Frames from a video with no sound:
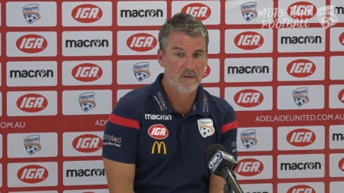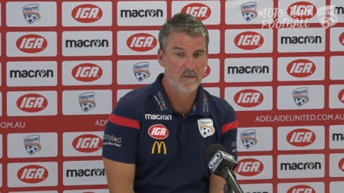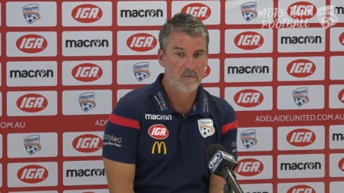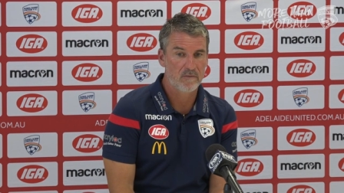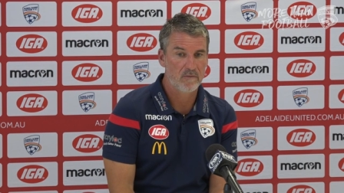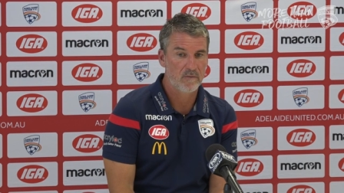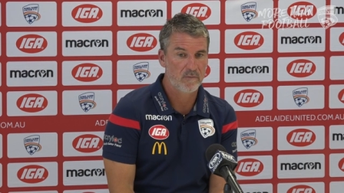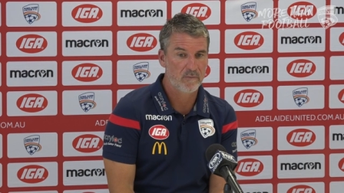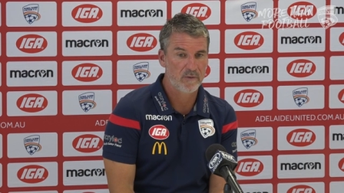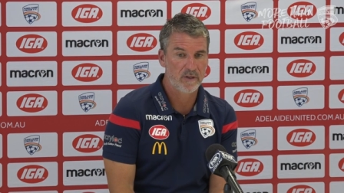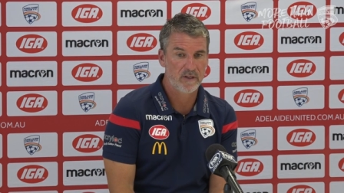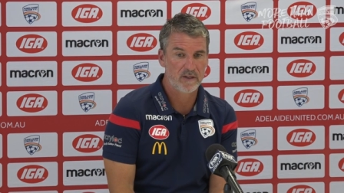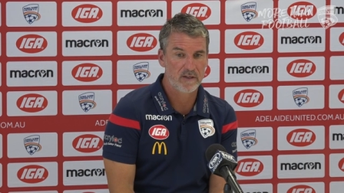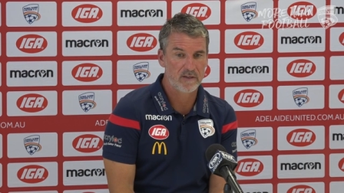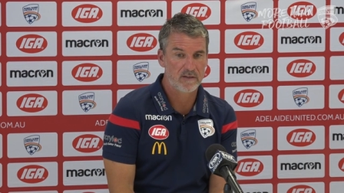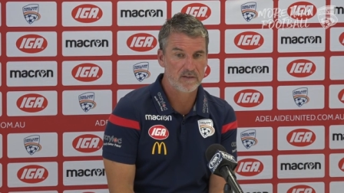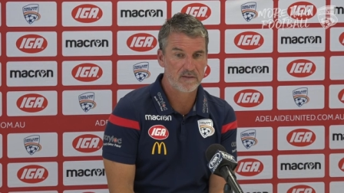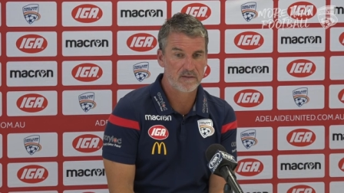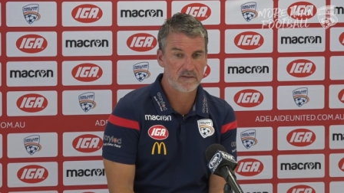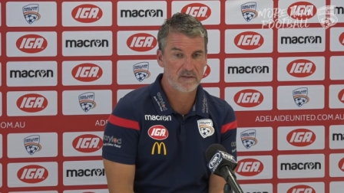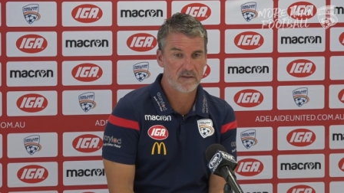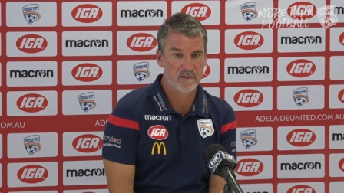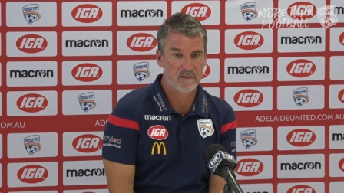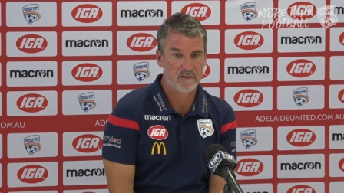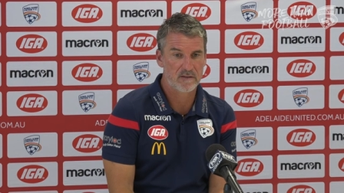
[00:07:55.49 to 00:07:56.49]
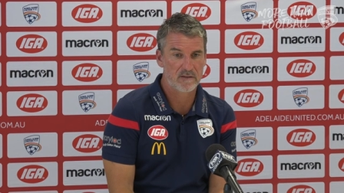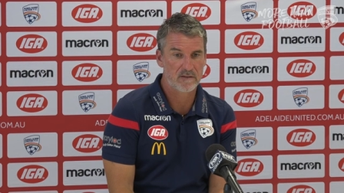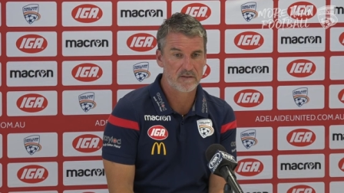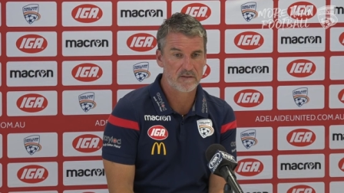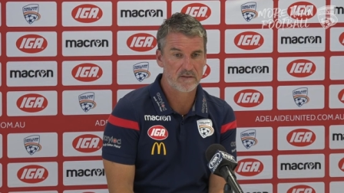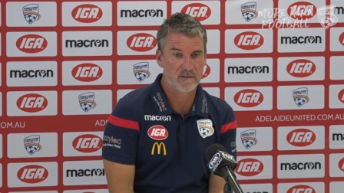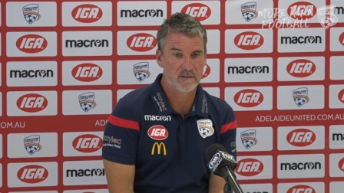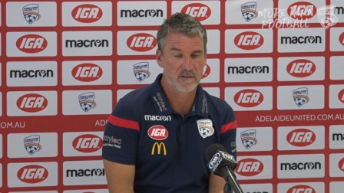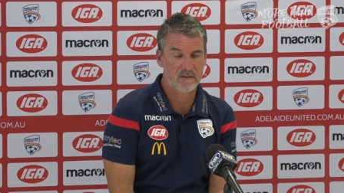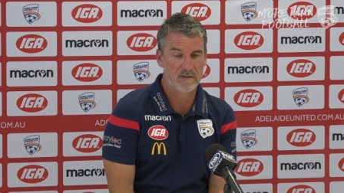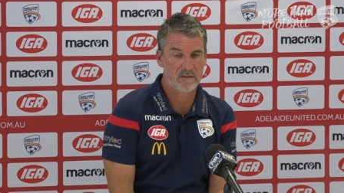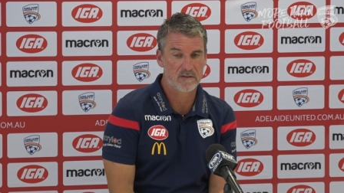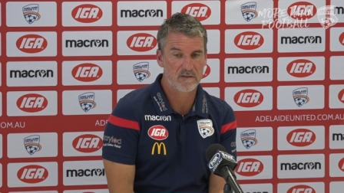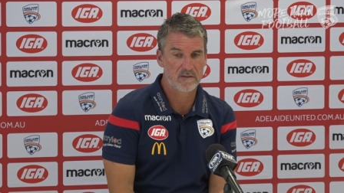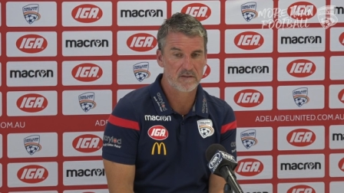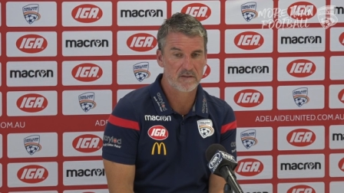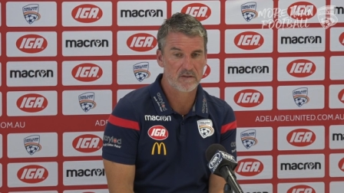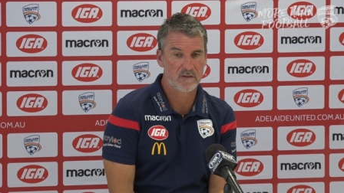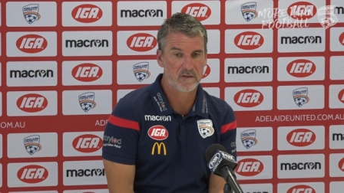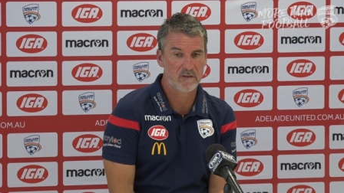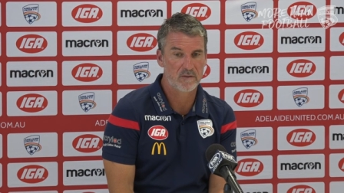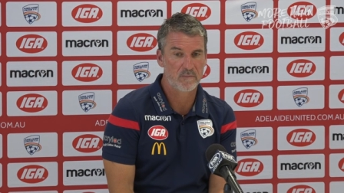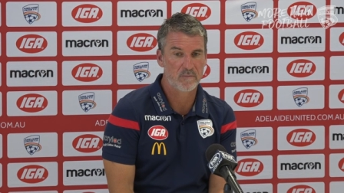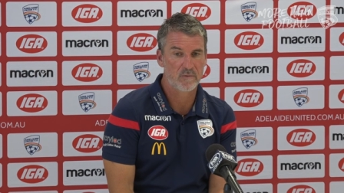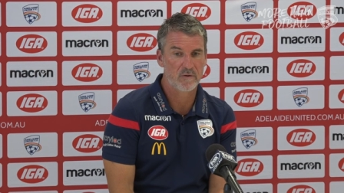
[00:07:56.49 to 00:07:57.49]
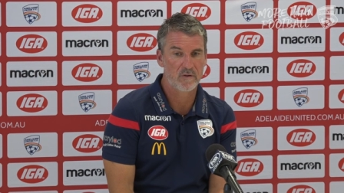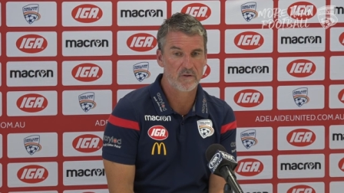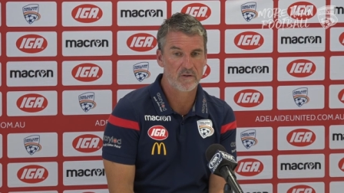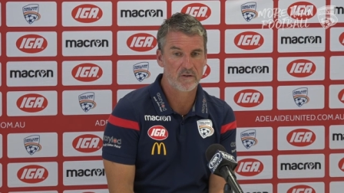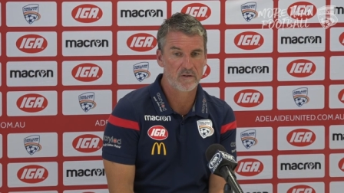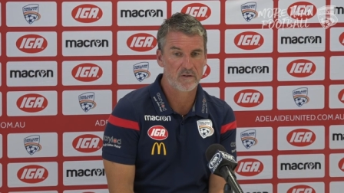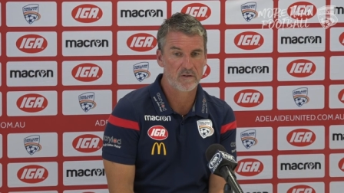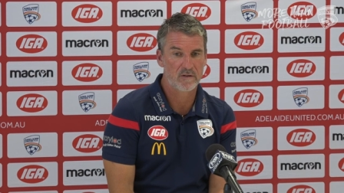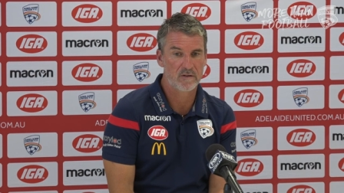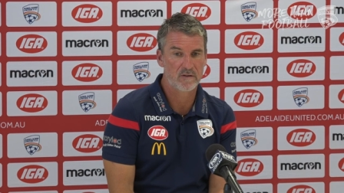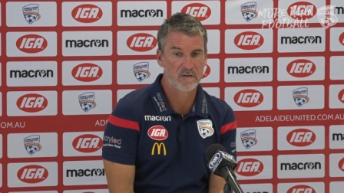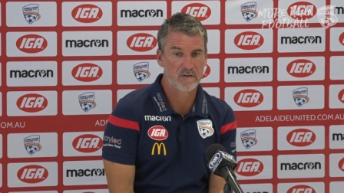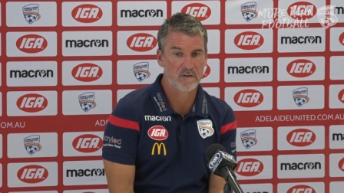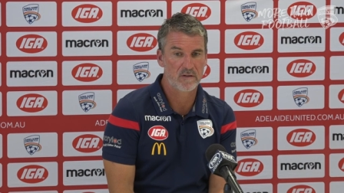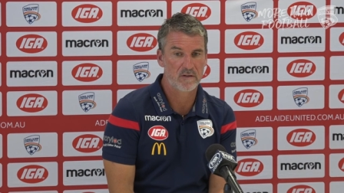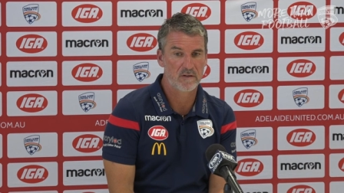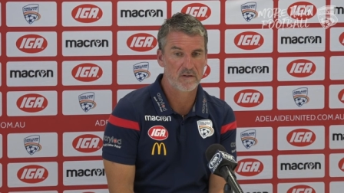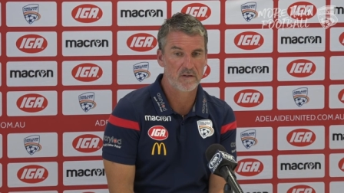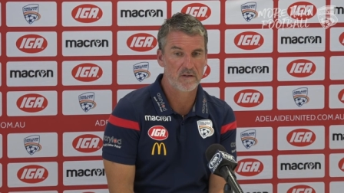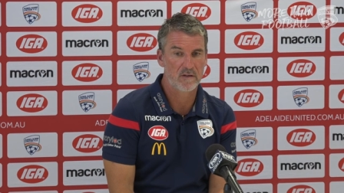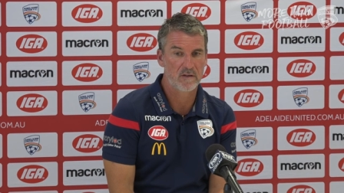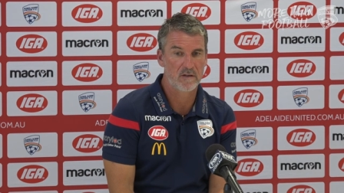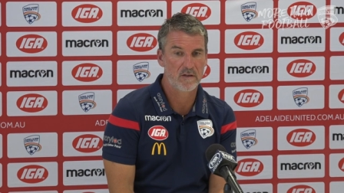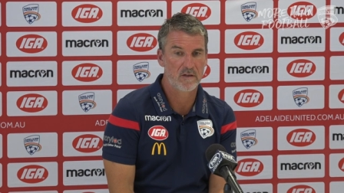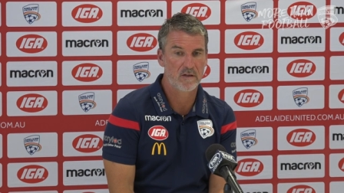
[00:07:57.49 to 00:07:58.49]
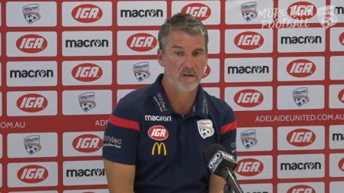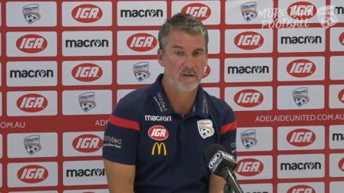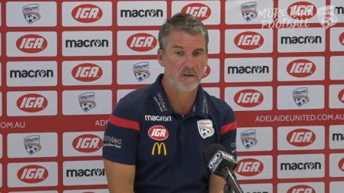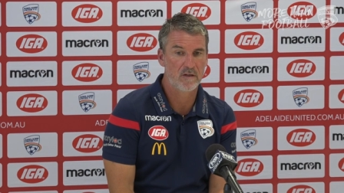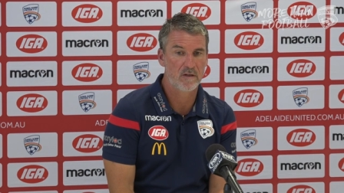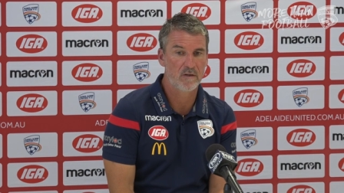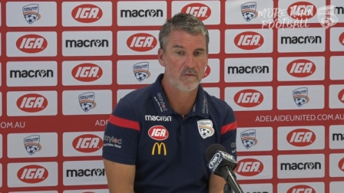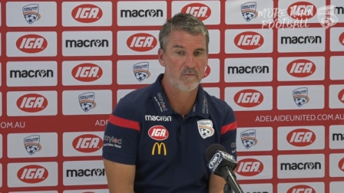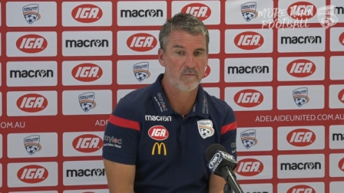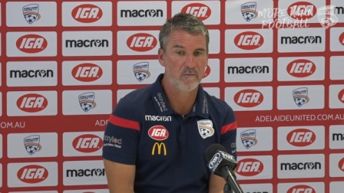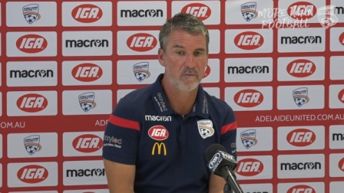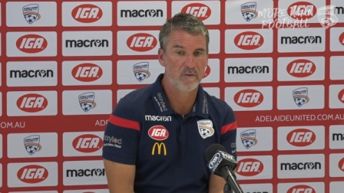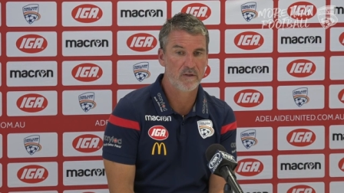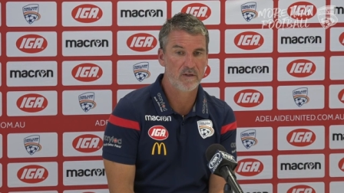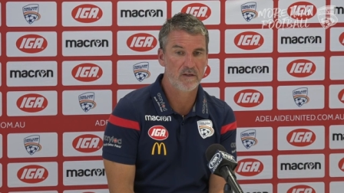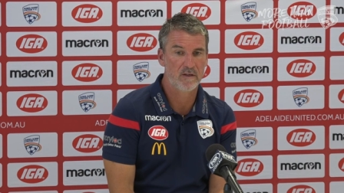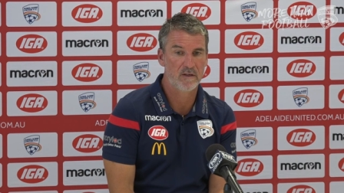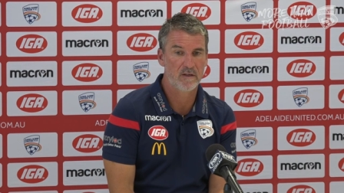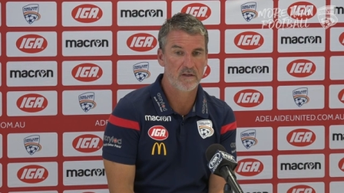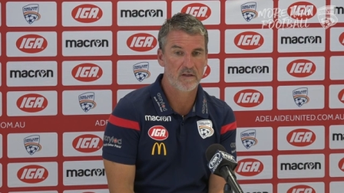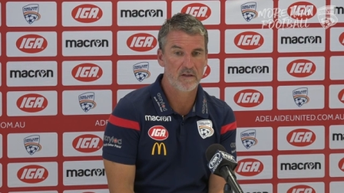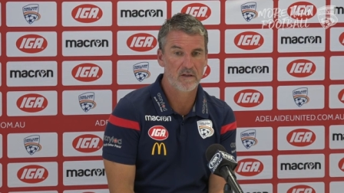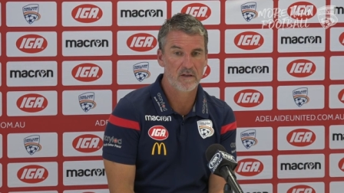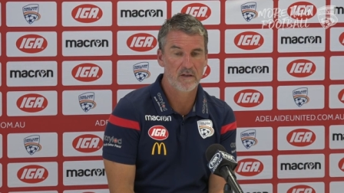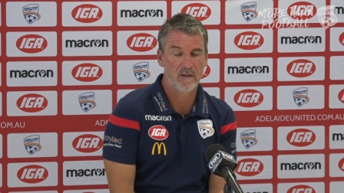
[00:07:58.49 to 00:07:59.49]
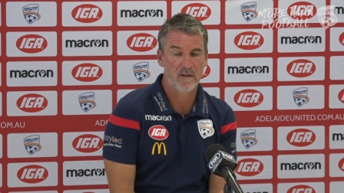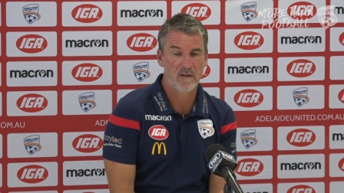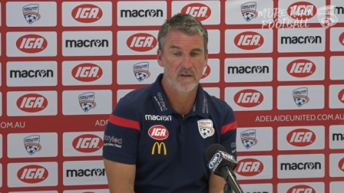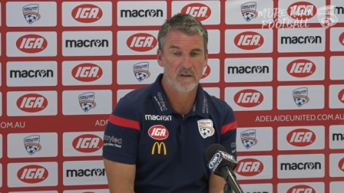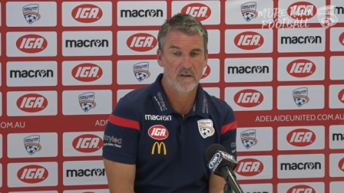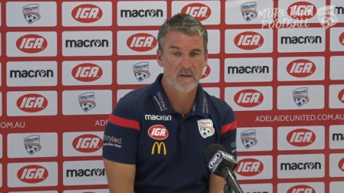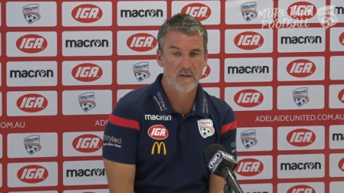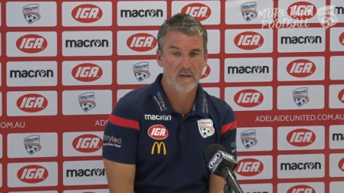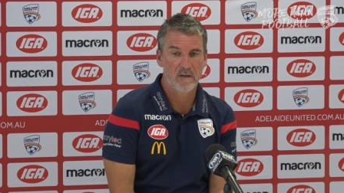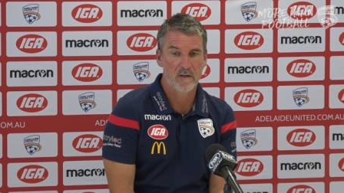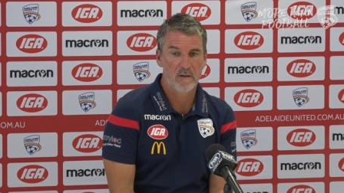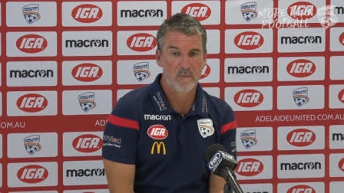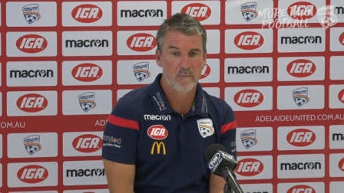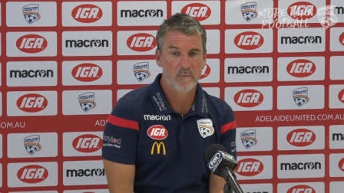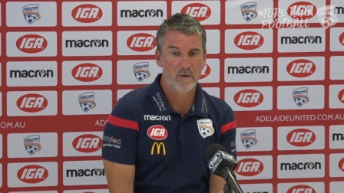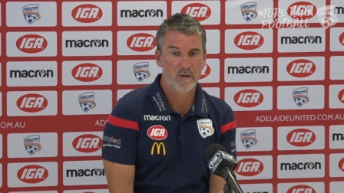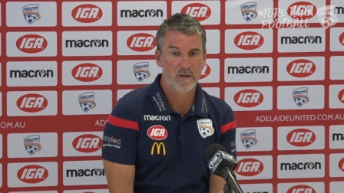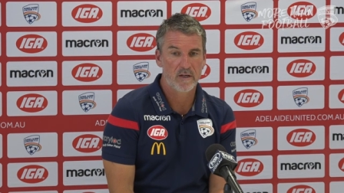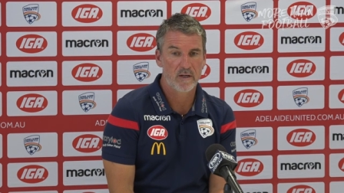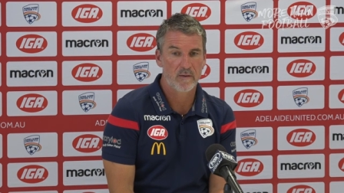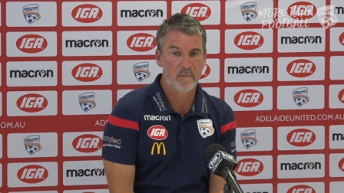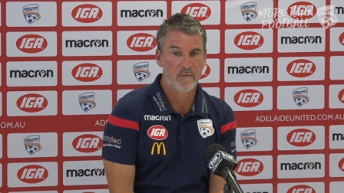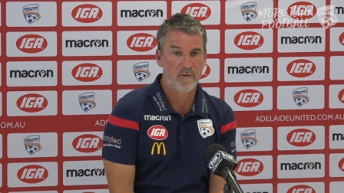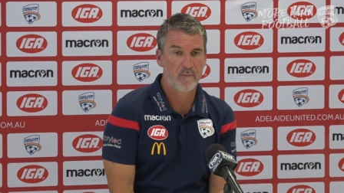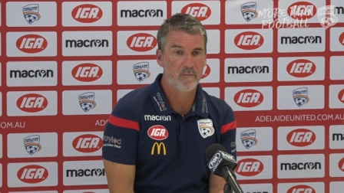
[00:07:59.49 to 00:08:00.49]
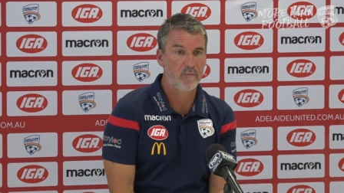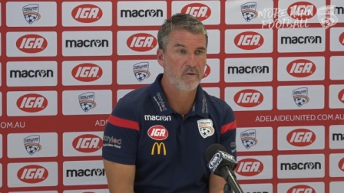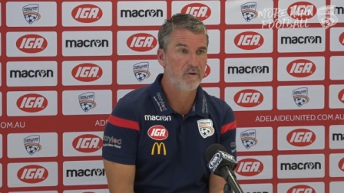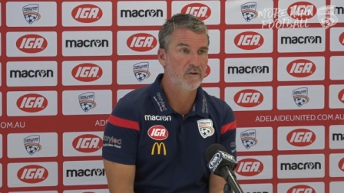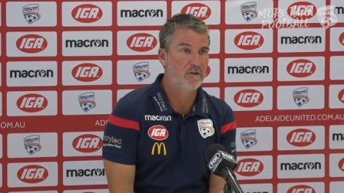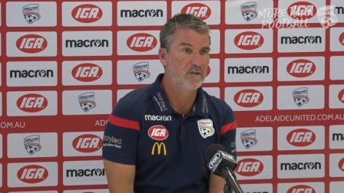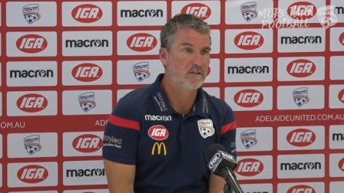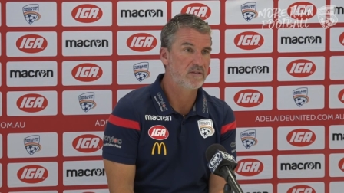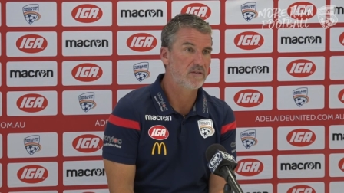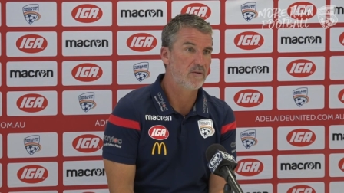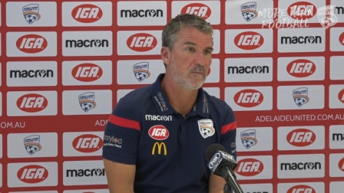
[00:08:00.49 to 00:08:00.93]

for me, it's not important if we pick up the points